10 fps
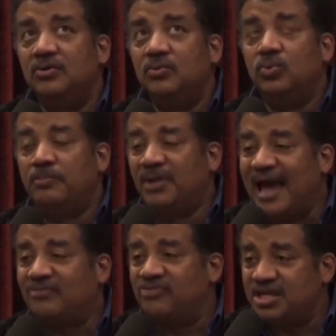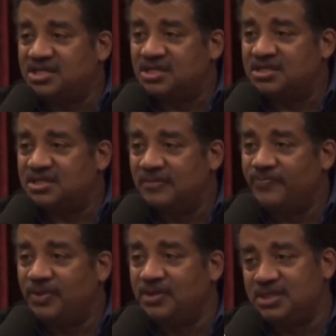were black racists
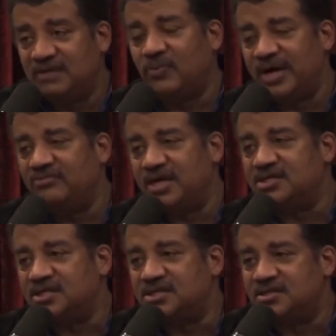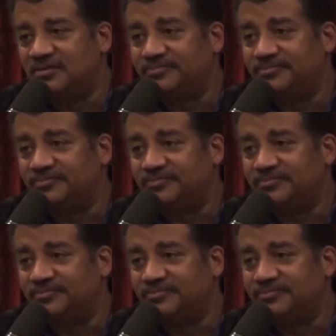instead of white racists.